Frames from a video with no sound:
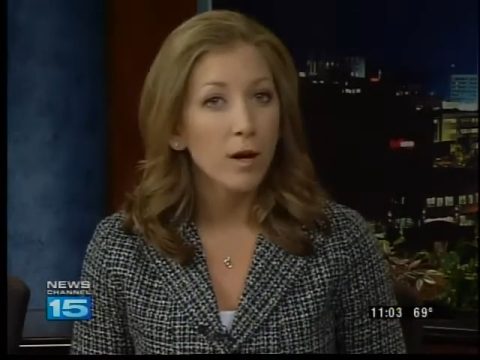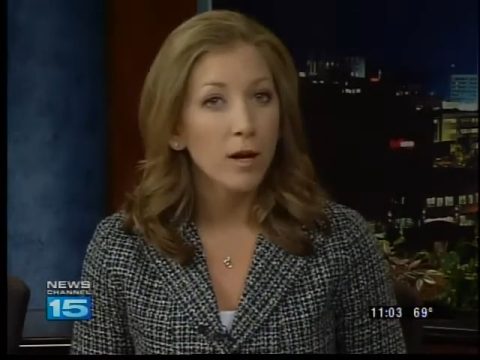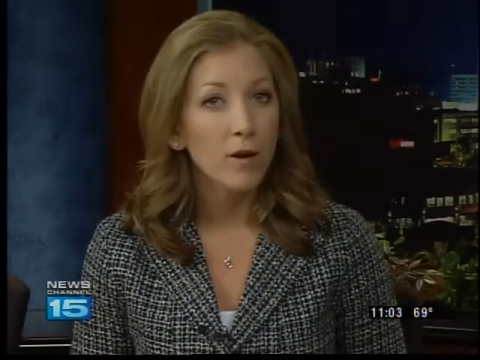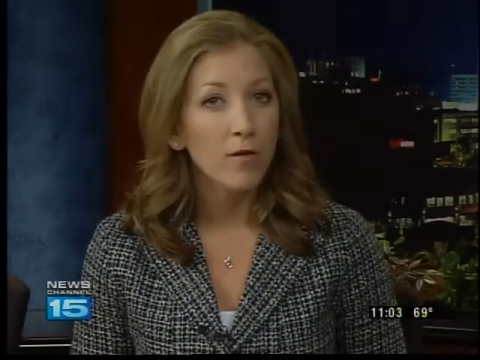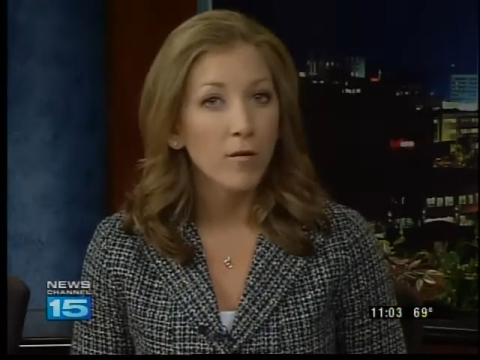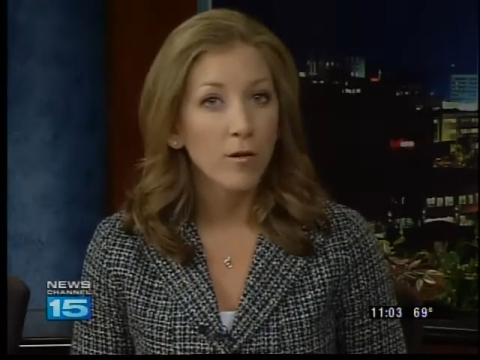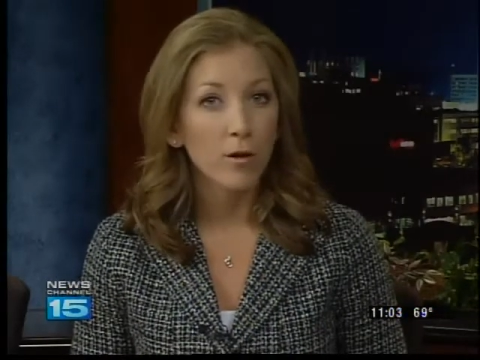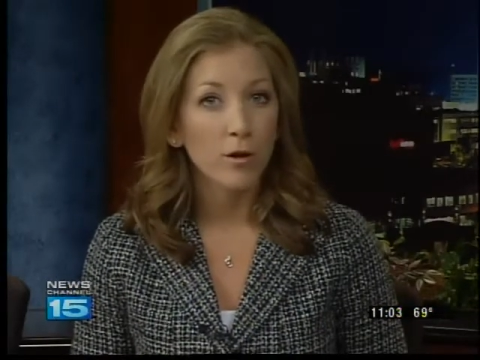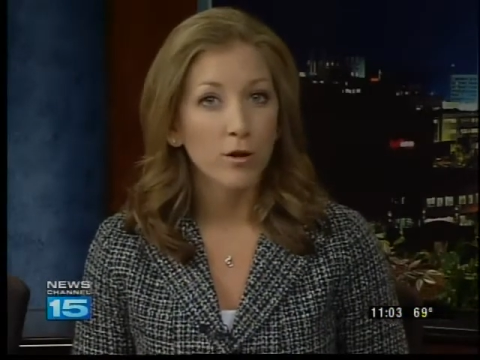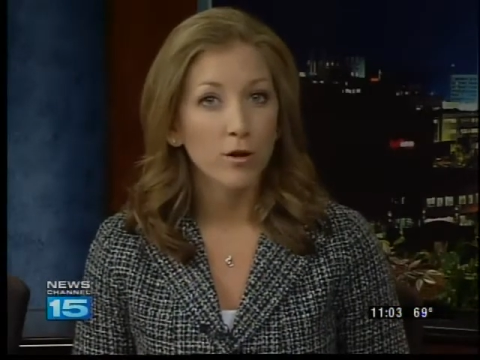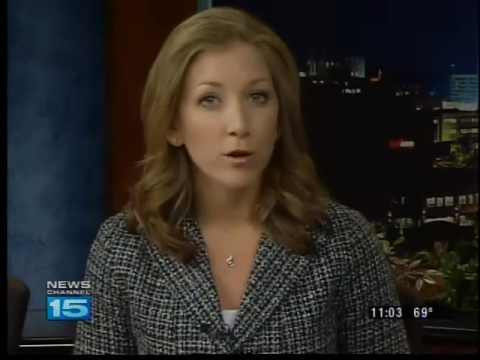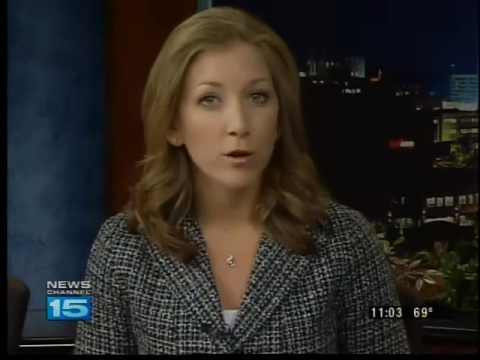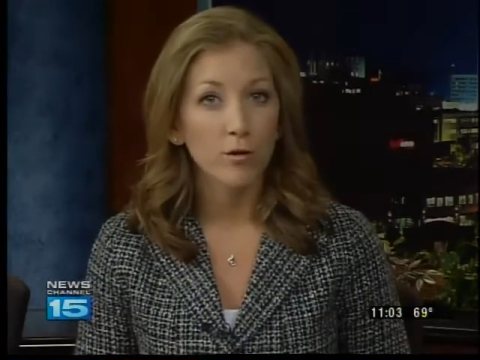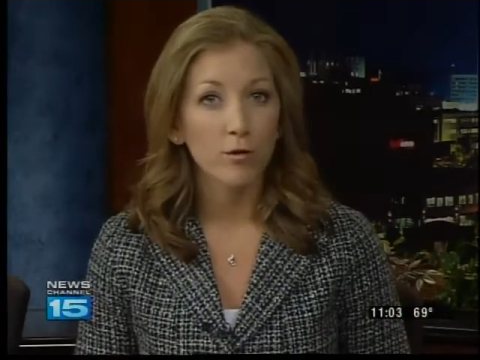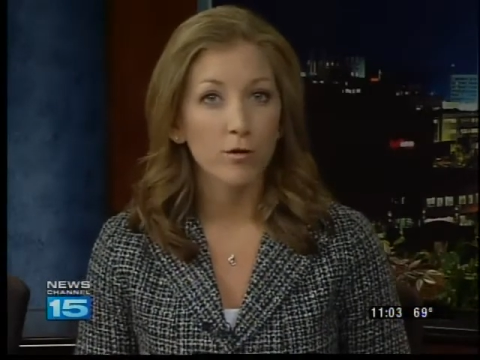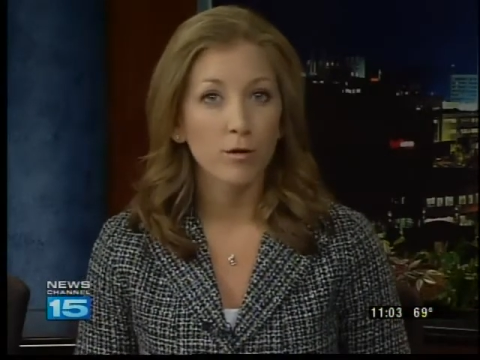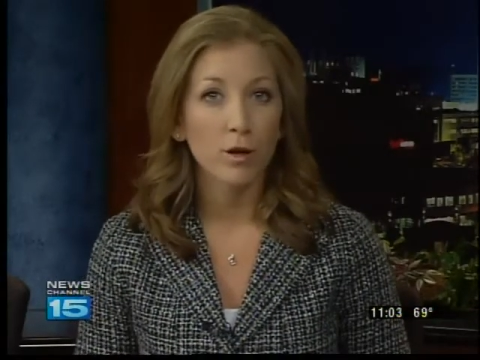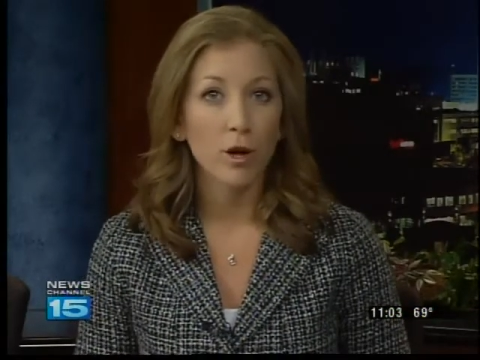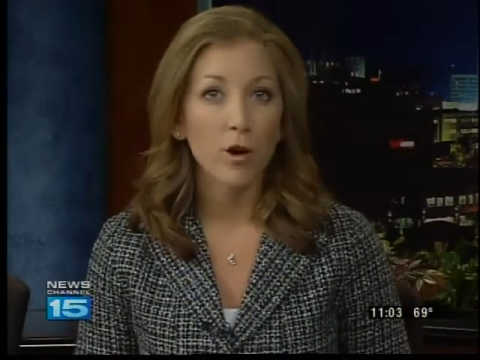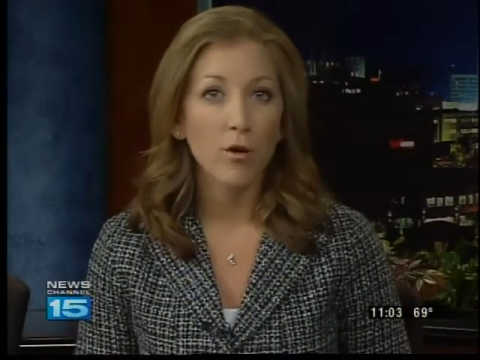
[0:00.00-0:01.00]
money for the
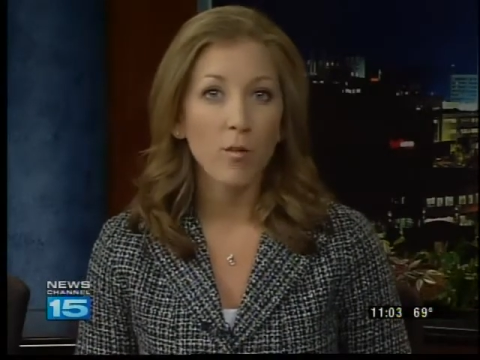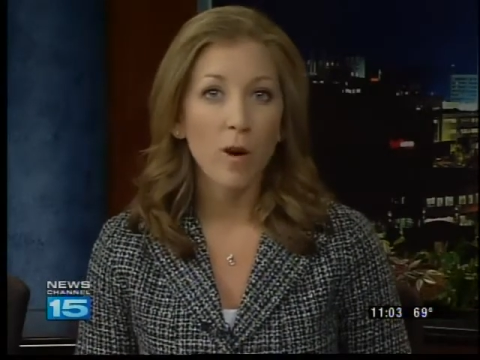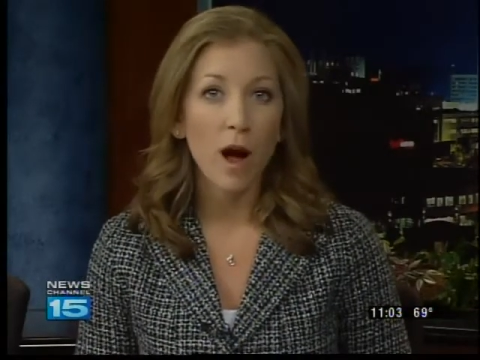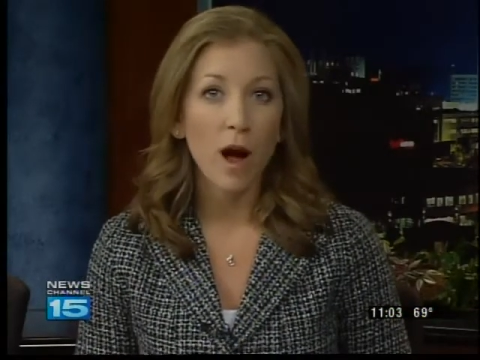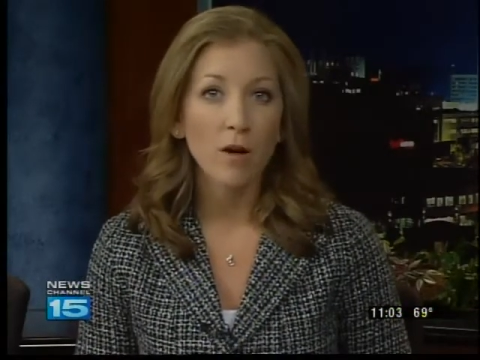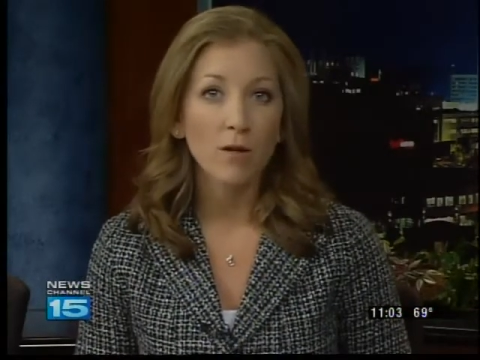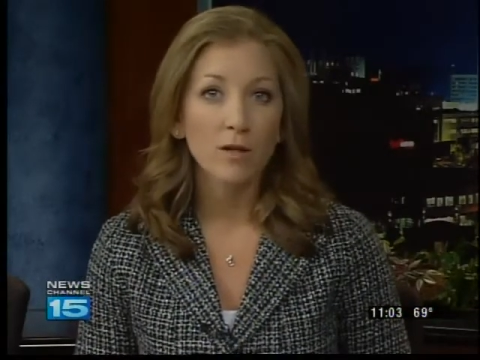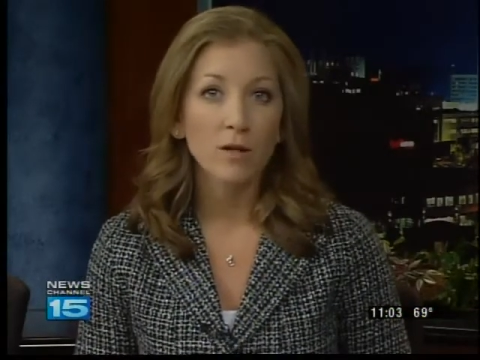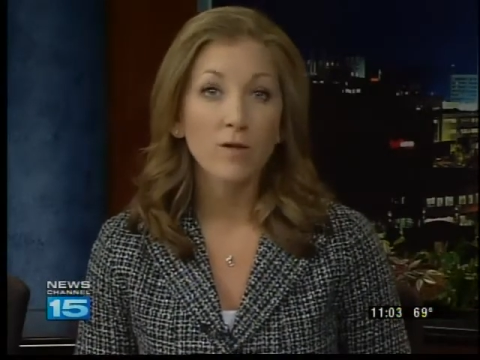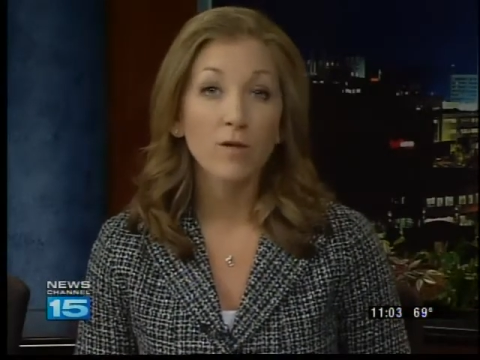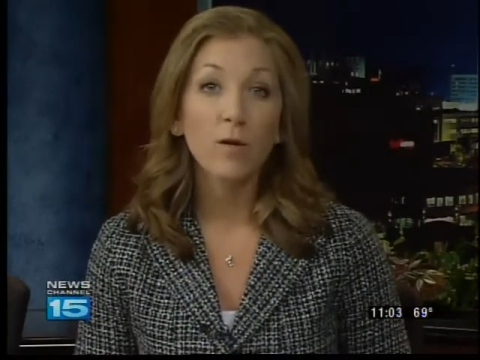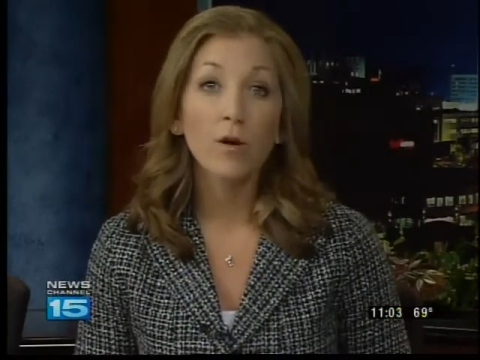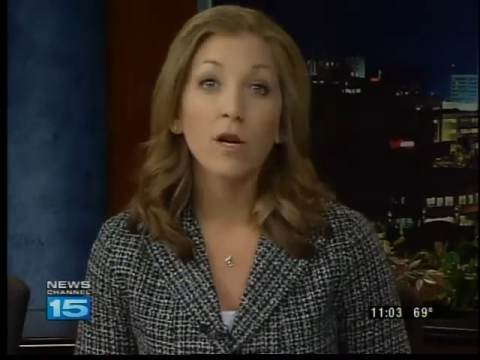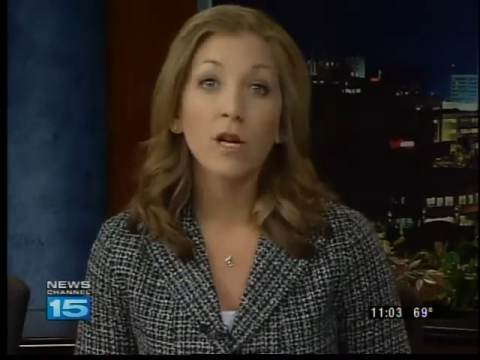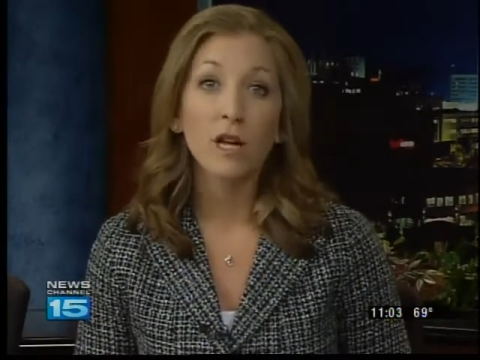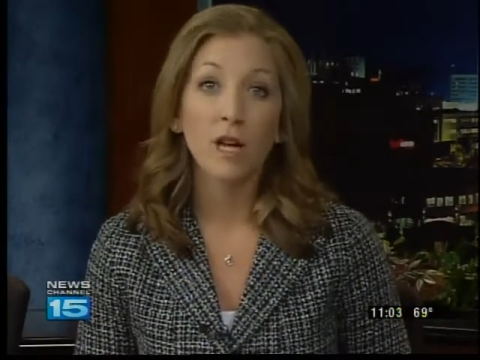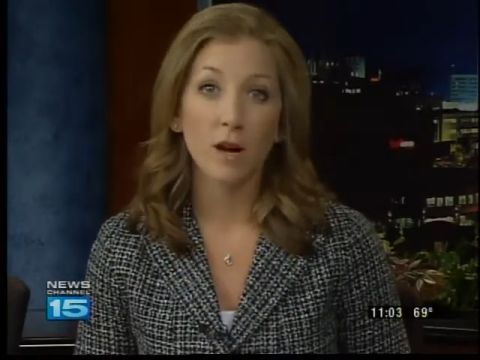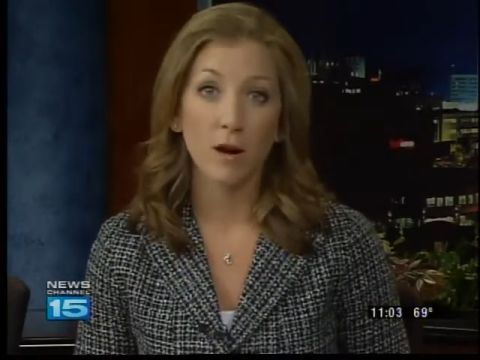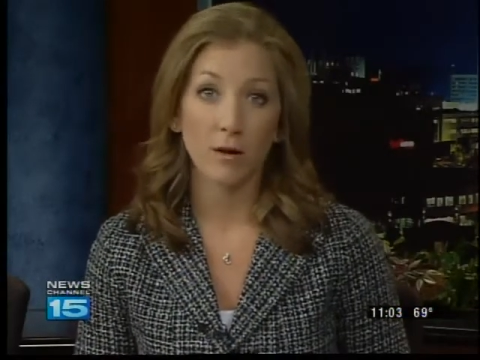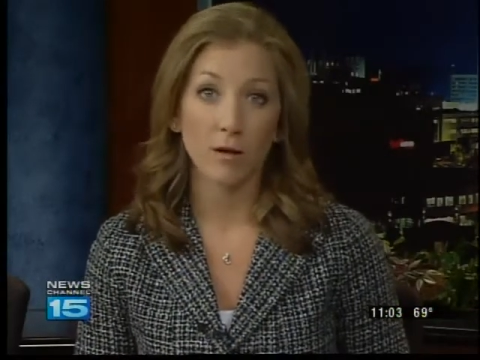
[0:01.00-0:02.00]
Children's Hope House for
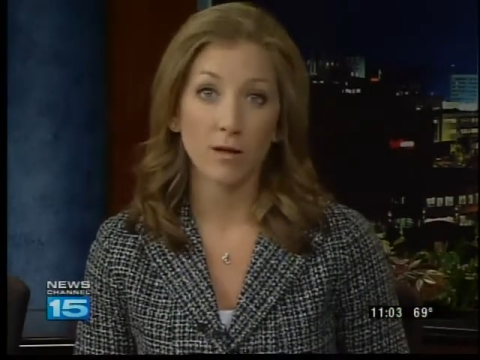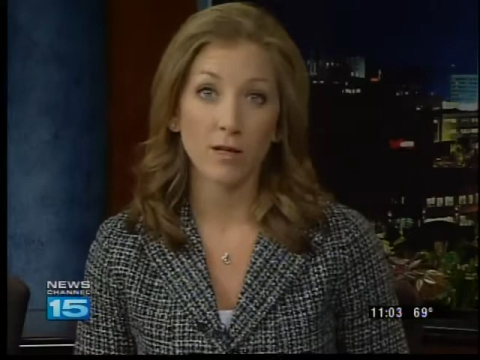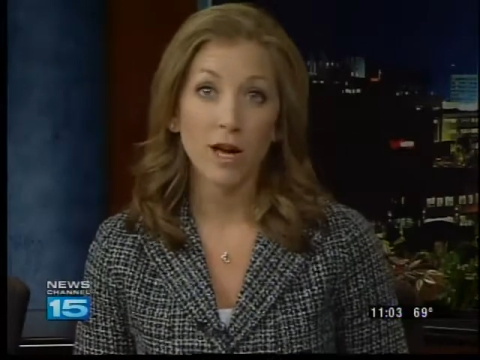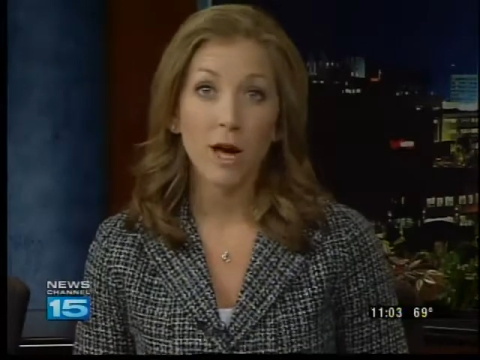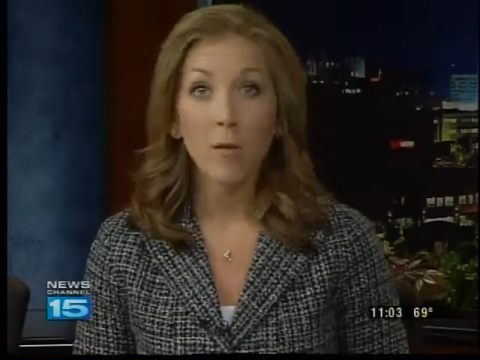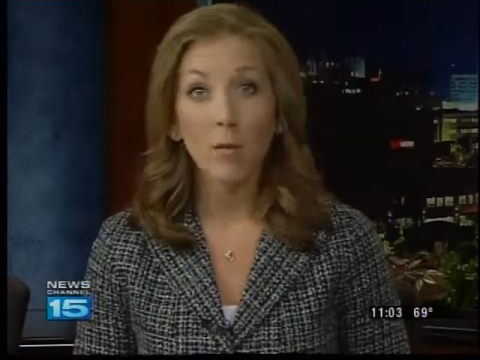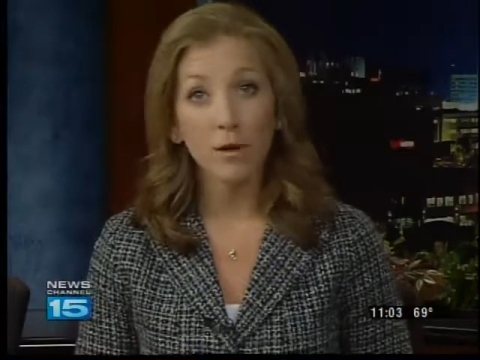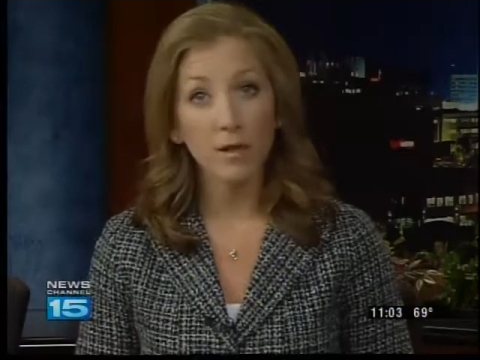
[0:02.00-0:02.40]
years,